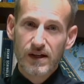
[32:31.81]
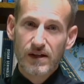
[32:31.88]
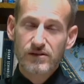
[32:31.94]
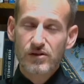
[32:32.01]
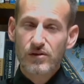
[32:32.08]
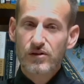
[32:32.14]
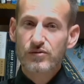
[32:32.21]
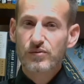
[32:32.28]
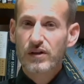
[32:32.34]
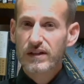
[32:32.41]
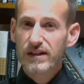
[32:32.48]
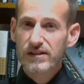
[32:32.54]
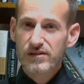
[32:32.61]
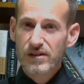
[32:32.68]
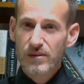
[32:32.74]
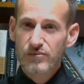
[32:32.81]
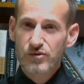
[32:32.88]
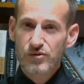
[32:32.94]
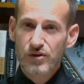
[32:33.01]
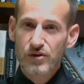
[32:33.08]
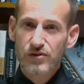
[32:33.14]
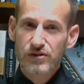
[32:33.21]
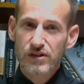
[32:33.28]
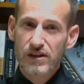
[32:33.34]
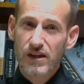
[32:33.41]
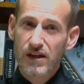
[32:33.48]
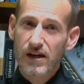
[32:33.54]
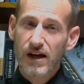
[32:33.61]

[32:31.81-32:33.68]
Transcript: And so there's really some truth to the